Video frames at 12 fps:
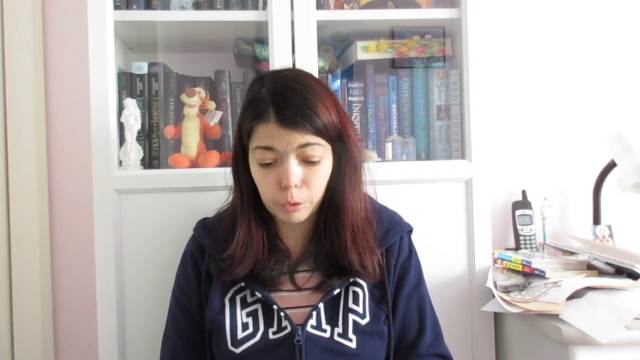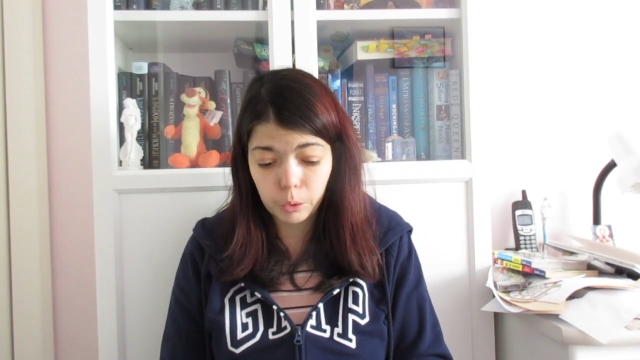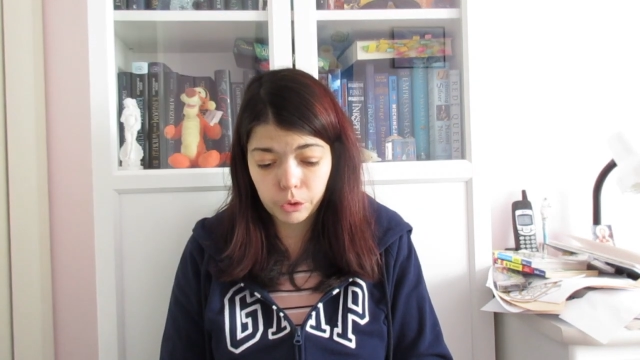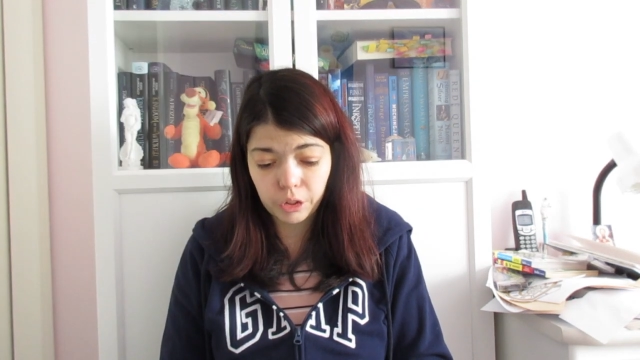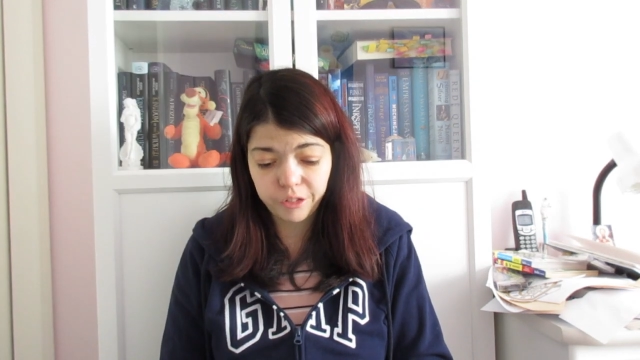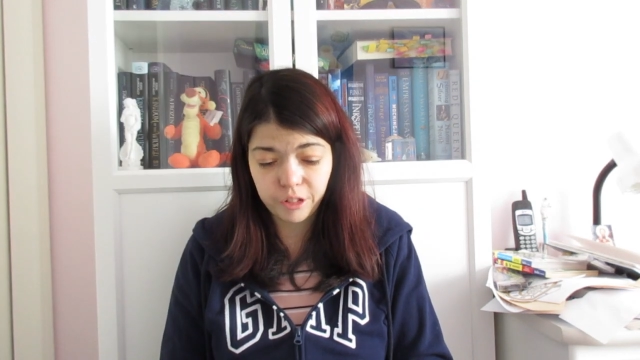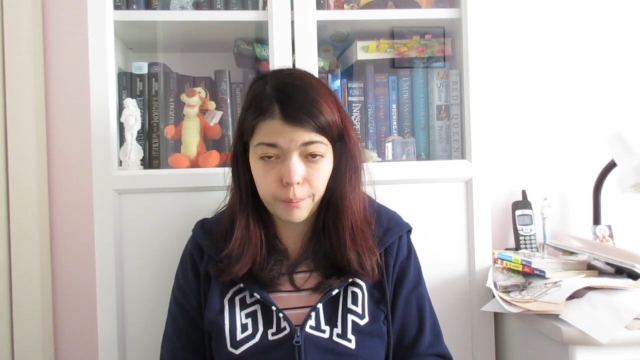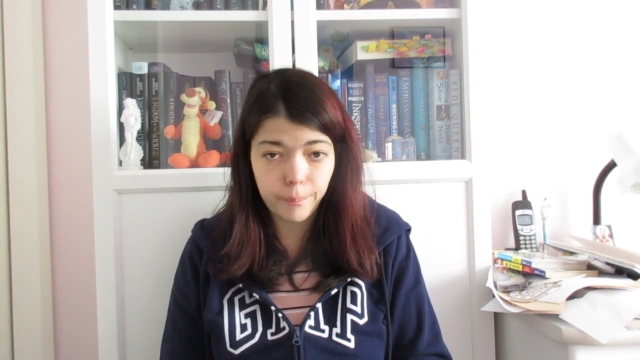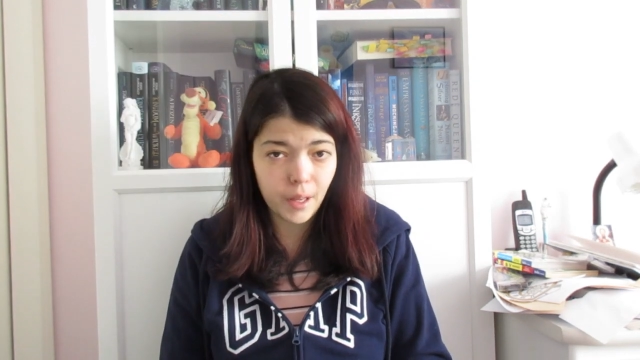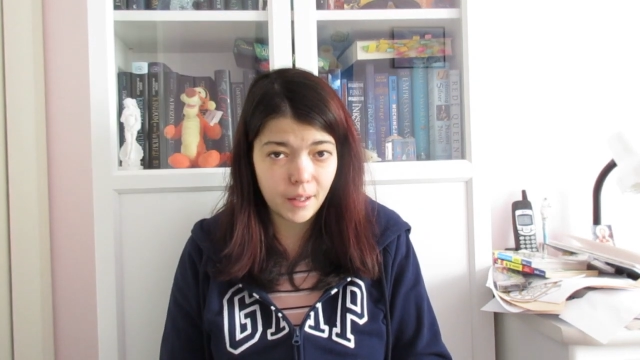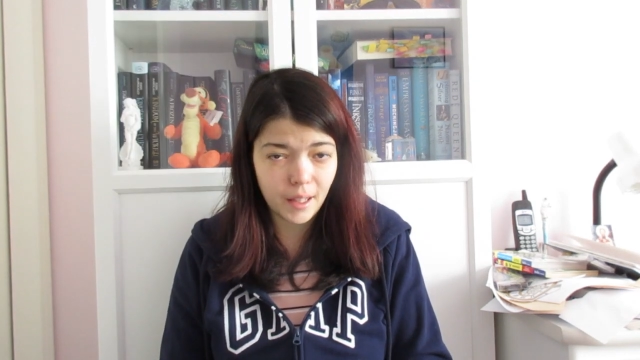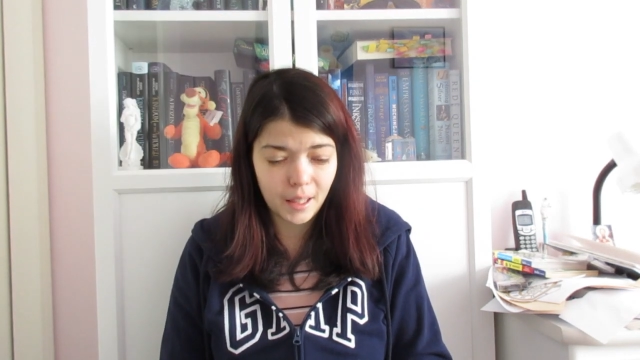rules of the
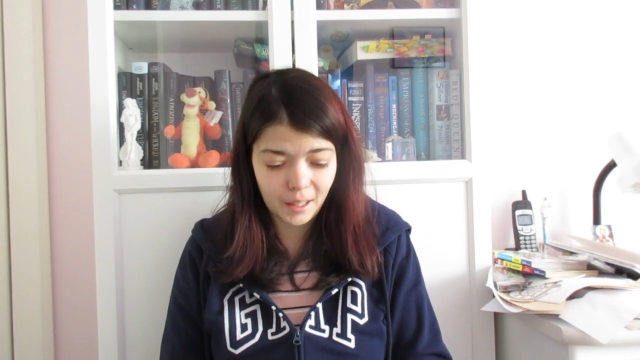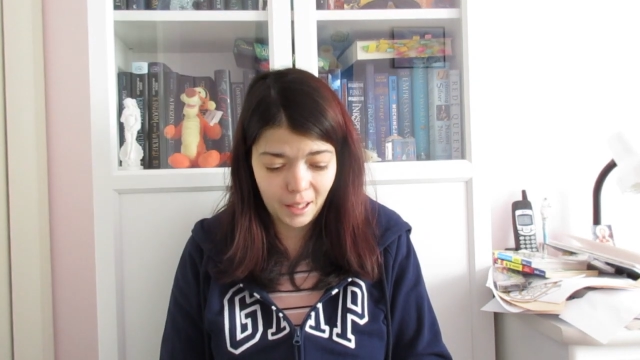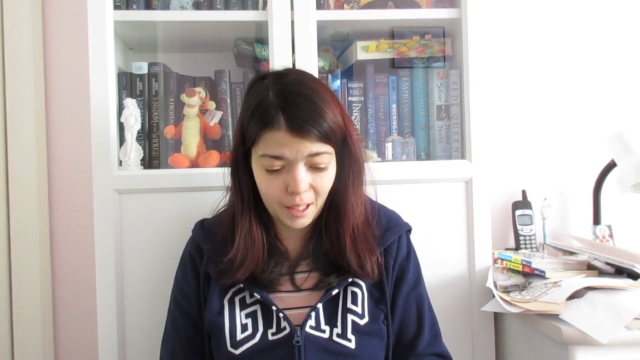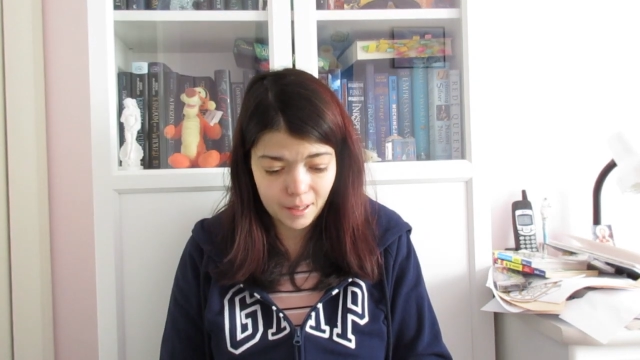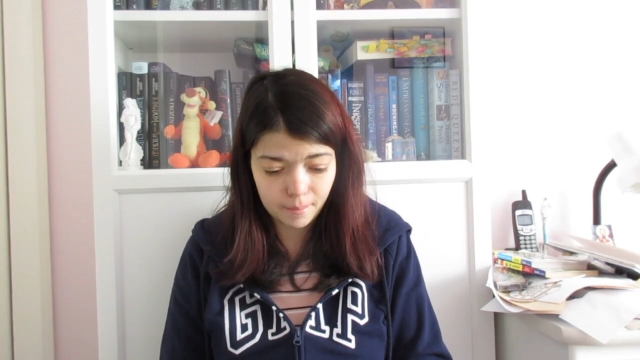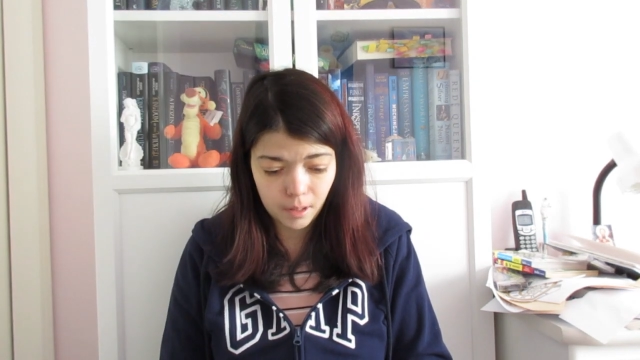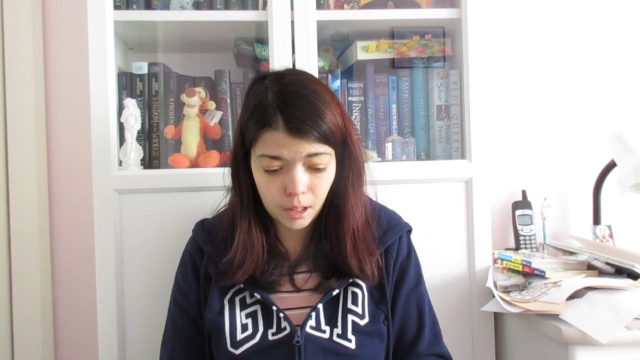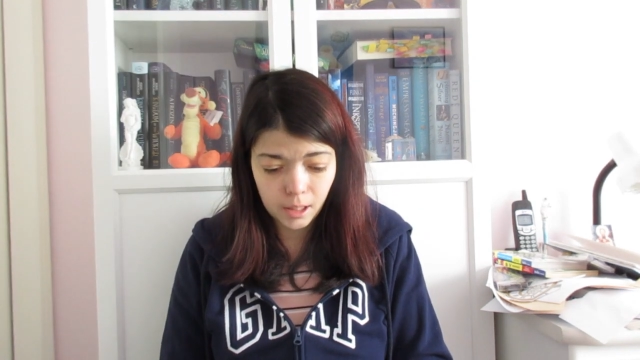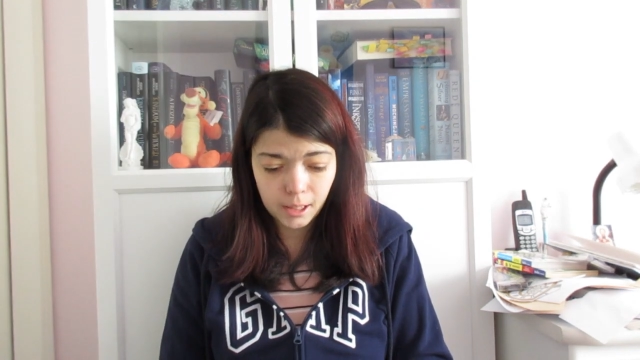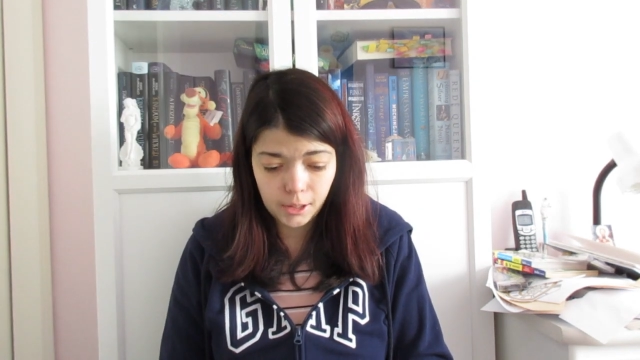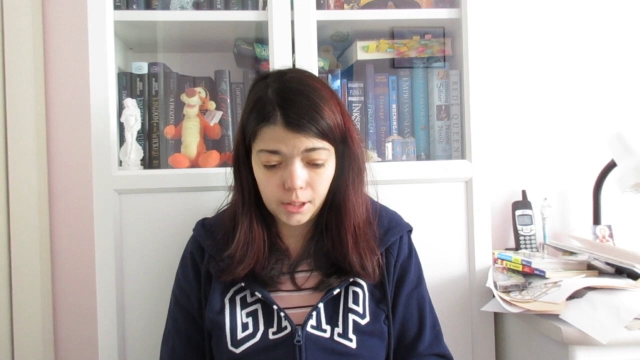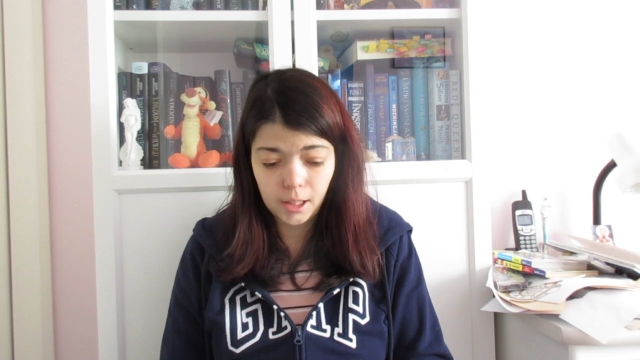midnight game.
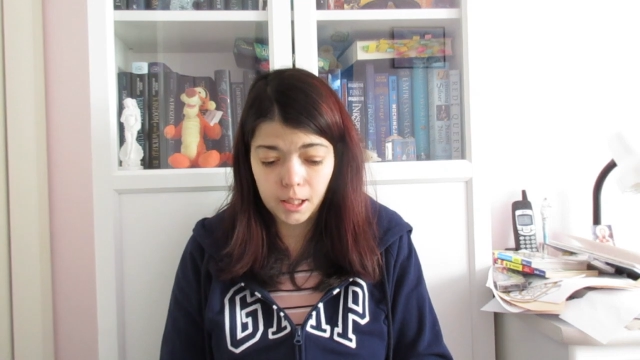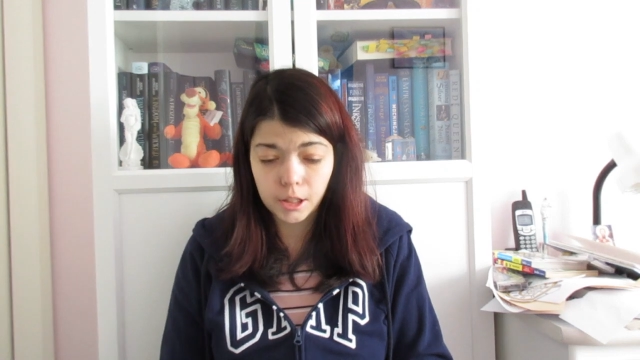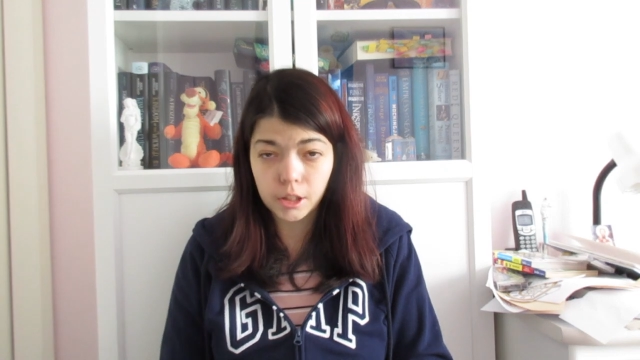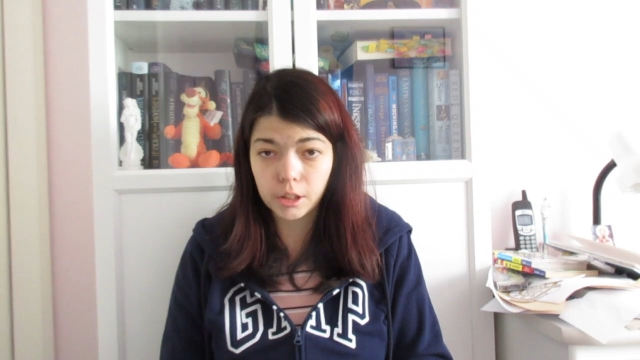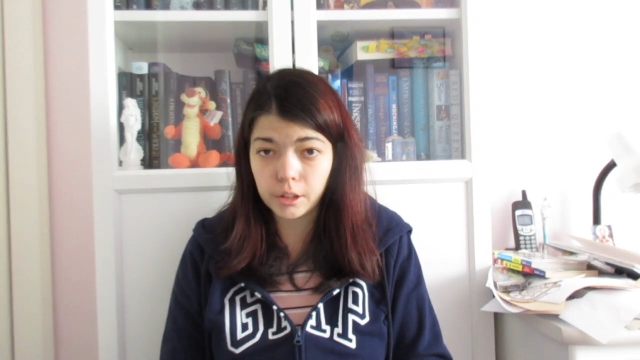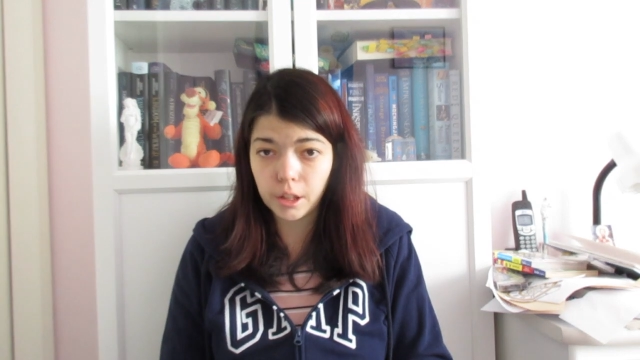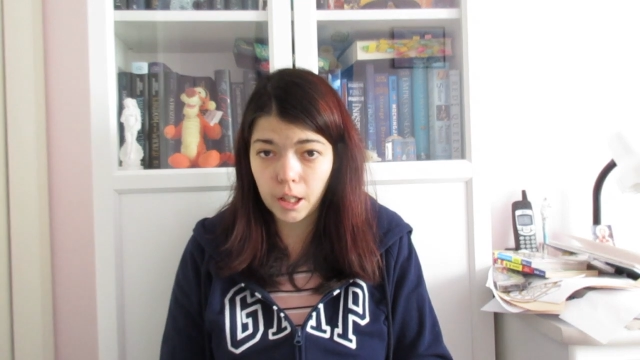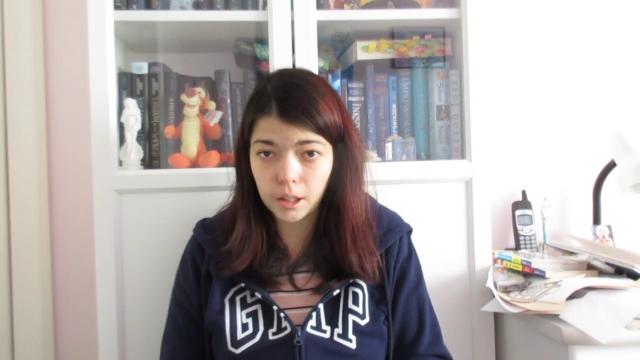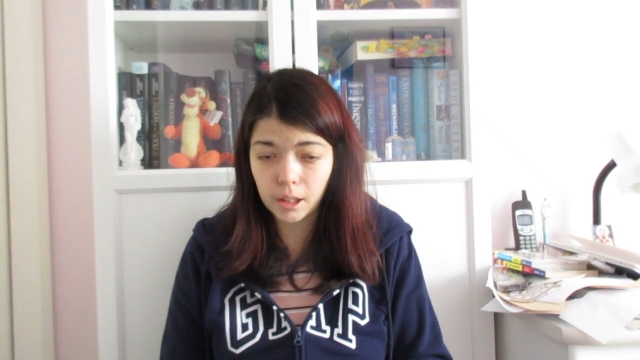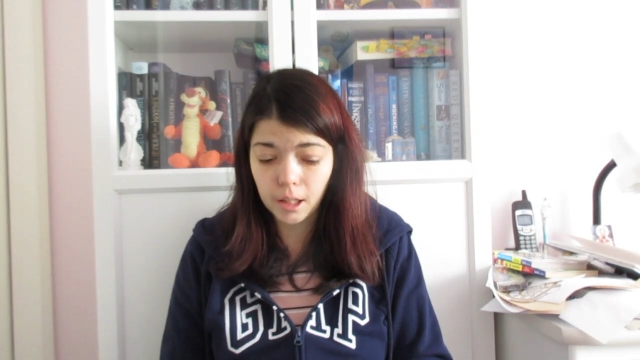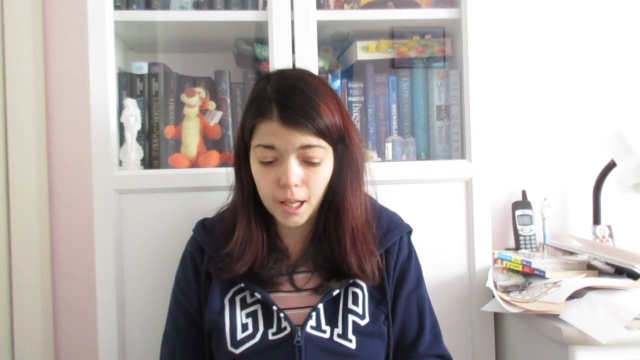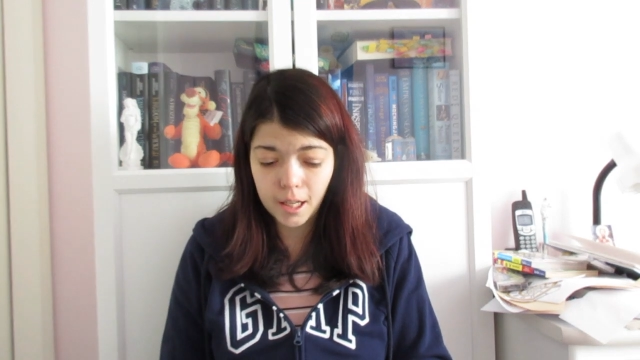Do not turn on
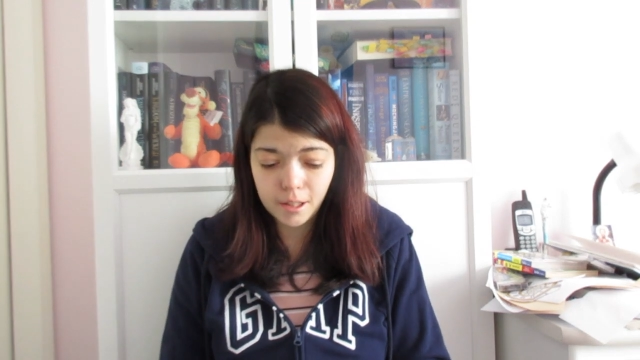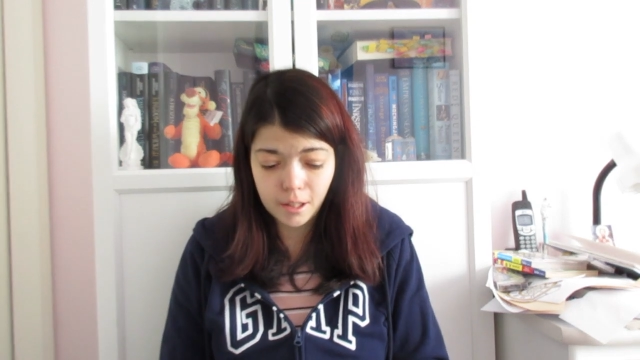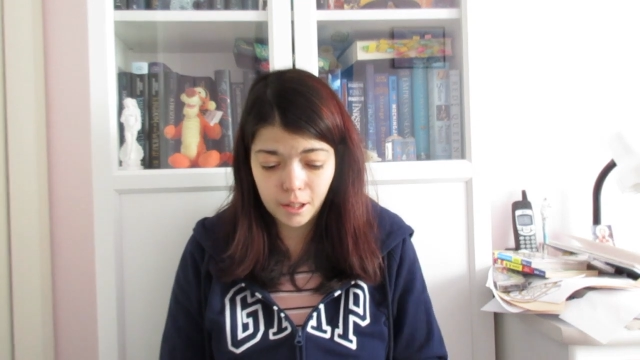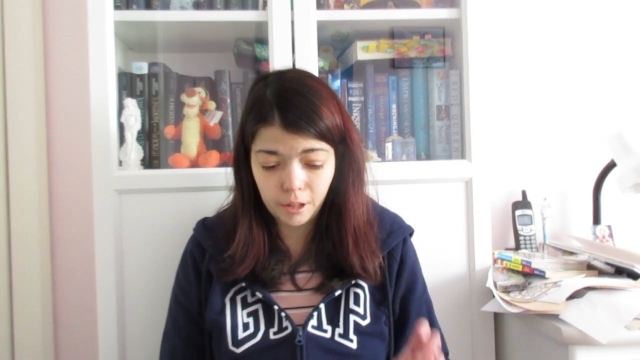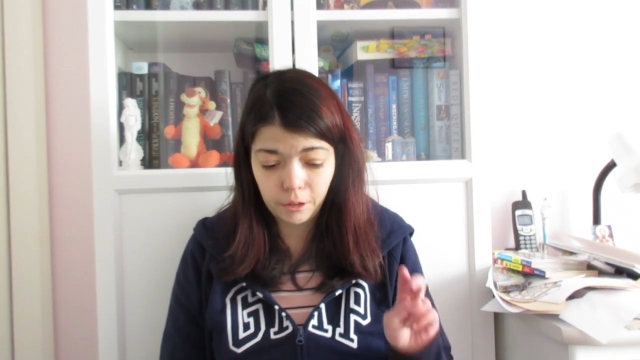the lights,